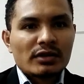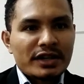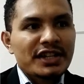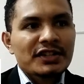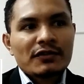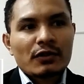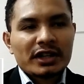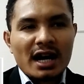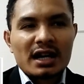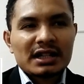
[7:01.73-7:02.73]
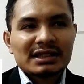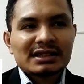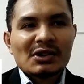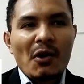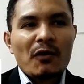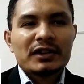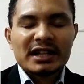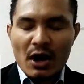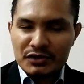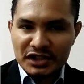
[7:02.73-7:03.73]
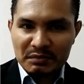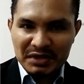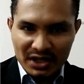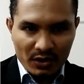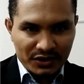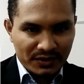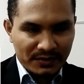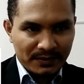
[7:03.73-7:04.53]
earnings for the current of the accounting period.